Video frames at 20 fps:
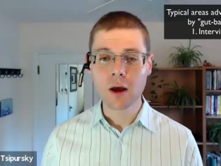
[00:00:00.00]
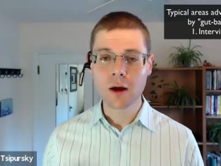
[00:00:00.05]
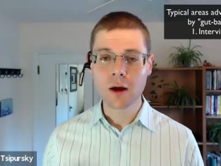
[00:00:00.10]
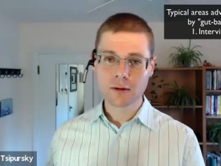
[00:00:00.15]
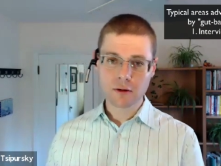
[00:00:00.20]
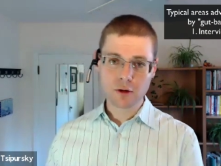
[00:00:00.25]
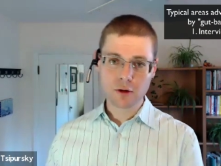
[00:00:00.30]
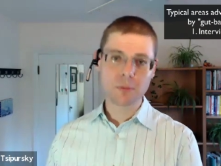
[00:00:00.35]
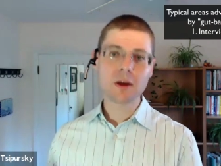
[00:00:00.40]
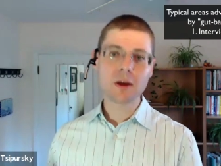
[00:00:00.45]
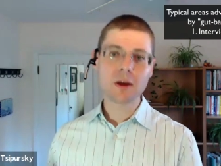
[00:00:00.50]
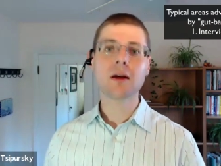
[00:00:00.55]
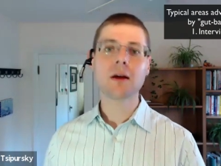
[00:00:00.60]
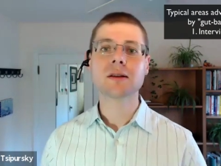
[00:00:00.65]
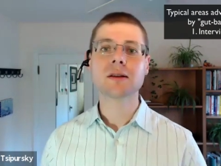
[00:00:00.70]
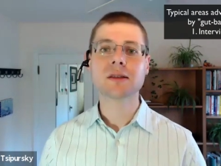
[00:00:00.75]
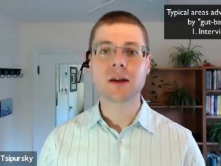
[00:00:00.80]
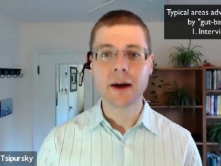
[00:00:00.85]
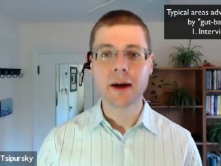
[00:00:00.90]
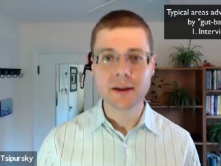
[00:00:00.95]
to be
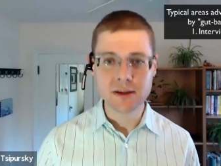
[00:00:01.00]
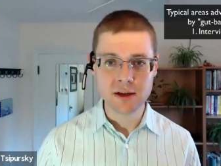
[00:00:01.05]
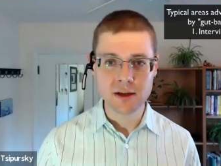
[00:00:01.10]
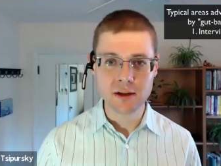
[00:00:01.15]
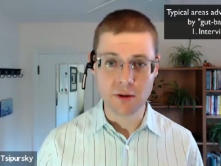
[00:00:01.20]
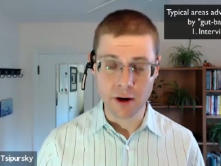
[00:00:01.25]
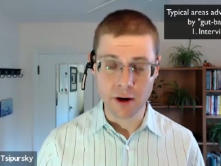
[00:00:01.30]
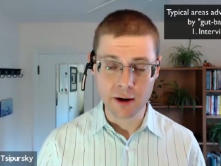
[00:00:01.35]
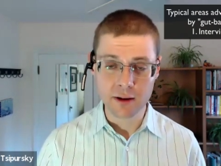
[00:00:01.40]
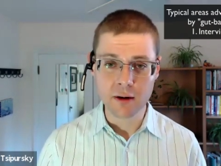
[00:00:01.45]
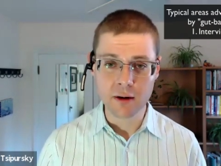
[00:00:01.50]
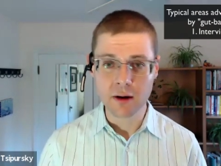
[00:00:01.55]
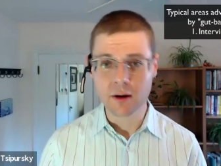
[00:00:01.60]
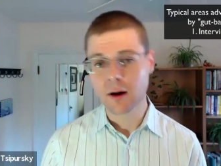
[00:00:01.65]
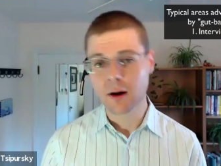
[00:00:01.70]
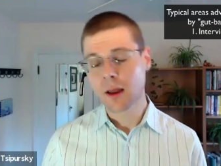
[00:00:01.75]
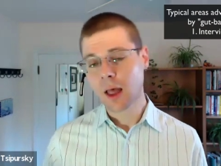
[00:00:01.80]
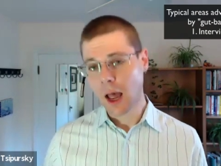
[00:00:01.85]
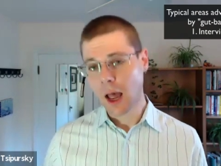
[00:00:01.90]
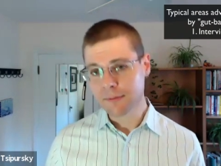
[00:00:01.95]
his I T
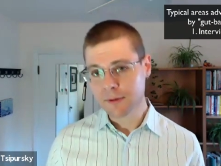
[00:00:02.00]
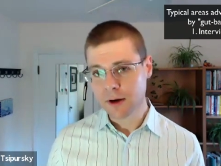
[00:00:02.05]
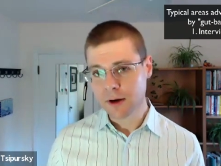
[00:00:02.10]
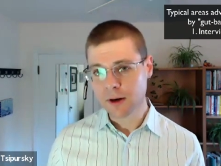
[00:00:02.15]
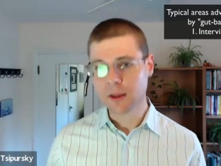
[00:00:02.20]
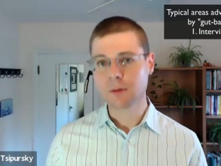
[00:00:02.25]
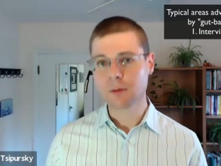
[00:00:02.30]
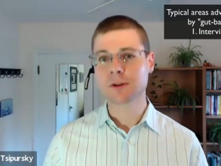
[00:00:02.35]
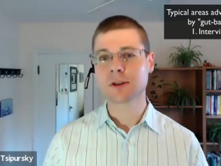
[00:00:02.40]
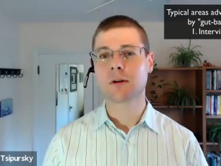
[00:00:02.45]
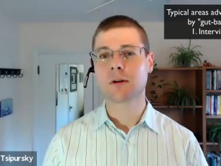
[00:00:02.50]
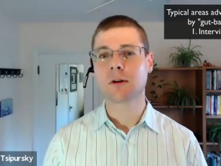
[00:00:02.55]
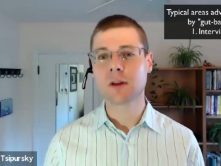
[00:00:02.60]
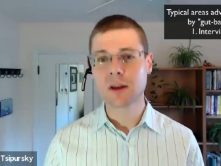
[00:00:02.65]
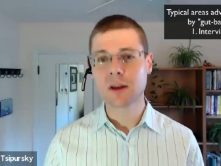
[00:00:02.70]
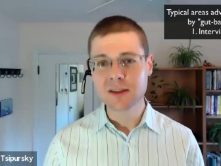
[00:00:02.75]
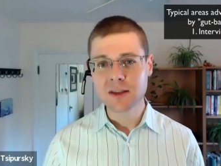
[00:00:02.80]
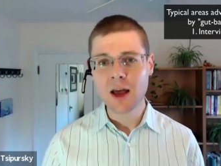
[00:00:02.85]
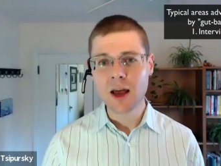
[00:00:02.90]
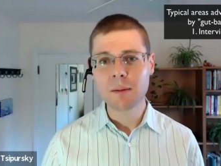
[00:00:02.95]
director after he was already
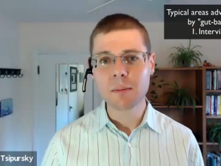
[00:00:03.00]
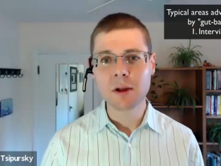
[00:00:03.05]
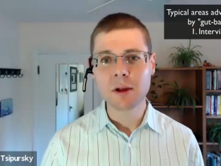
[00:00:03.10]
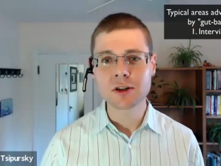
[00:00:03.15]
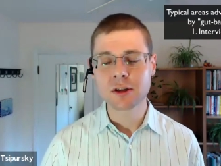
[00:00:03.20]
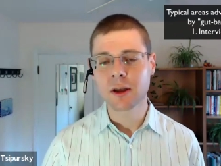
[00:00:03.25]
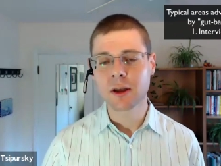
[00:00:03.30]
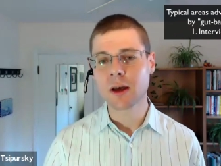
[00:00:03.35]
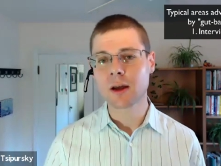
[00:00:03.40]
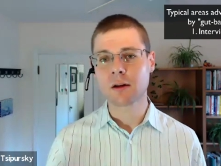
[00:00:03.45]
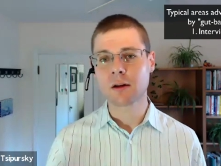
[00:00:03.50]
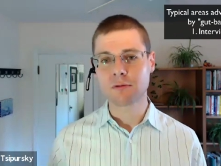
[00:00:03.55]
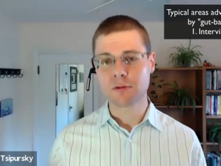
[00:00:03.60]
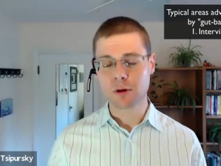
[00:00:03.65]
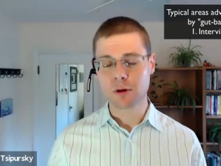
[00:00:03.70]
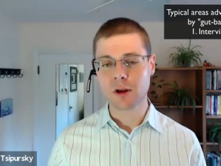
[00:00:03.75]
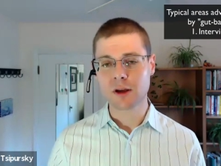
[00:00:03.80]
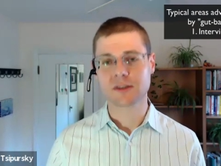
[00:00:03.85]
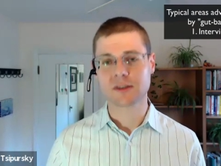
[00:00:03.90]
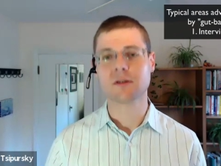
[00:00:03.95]
established, had a few
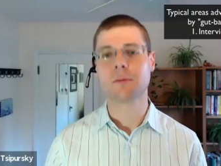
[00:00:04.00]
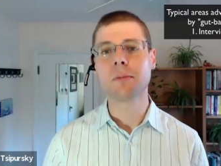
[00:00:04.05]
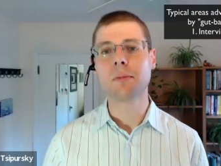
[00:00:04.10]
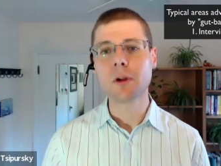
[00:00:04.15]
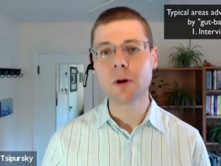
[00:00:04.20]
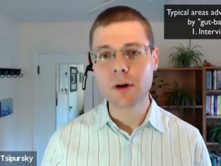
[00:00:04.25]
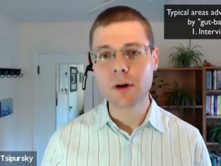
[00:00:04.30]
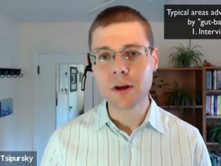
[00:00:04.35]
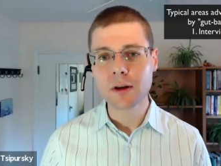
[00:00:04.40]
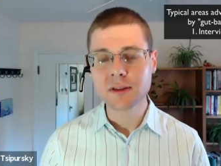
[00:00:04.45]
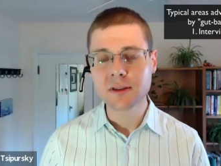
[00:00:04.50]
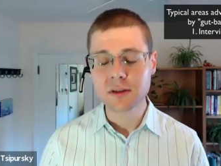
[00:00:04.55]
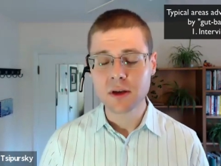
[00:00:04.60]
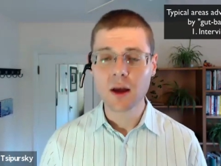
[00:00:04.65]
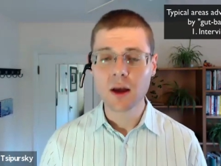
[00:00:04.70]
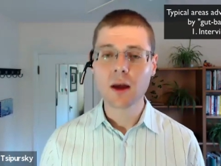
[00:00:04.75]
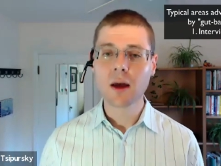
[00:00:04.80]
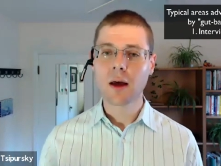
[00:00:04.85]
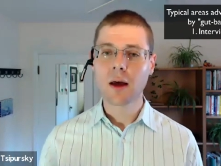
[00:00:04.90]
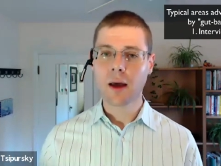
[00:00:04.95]
dozen employees,
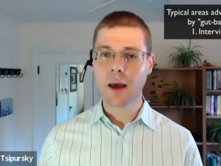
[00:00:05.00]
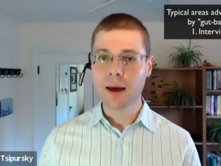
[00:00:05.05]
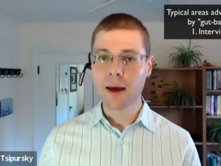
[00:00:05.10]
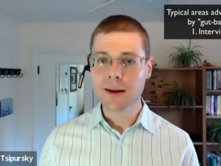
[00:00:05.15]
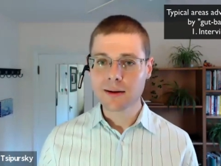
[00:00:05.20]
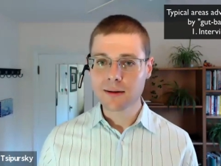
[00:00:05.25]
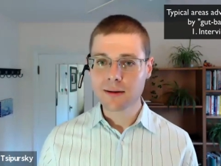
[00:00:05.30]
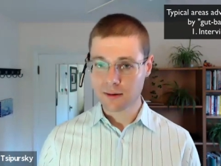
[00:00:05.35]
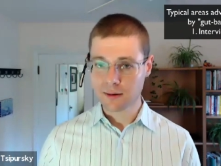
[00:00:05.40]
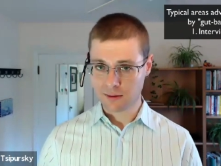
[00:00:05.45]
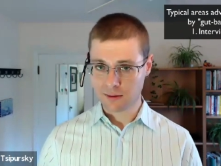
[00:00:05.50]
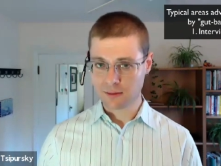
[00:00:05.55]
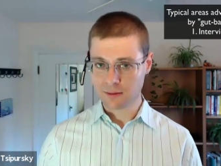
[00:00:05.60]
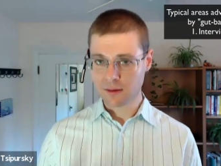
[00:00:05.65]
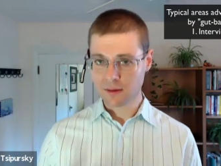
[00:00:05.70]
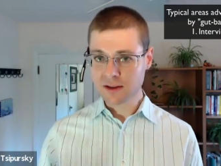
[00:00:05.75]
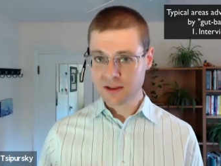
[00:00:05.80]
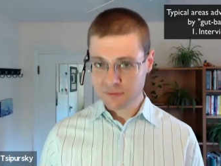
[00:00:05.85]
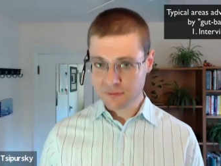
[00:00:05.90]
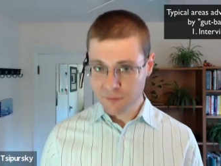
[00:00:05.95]
and
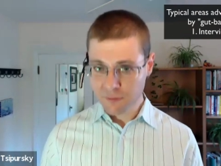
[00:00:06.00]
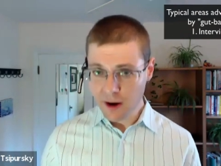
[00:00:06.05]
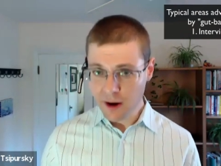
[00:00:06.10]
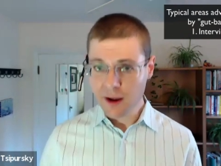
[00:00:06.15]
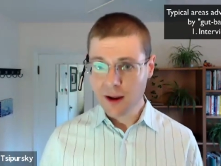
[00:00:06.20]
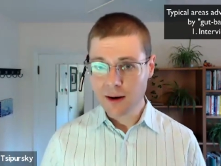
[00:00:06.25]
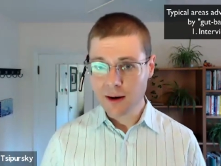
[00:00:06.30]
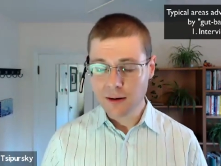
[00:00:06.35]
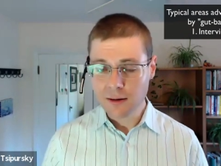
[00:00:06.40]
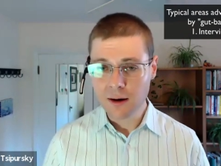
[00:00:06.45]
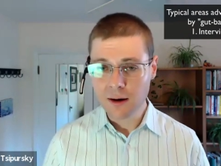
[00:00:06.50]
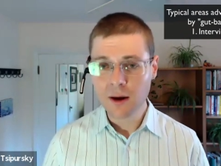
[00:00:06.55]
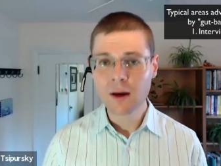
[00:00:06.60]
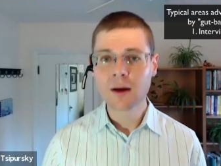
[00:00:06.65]
this friend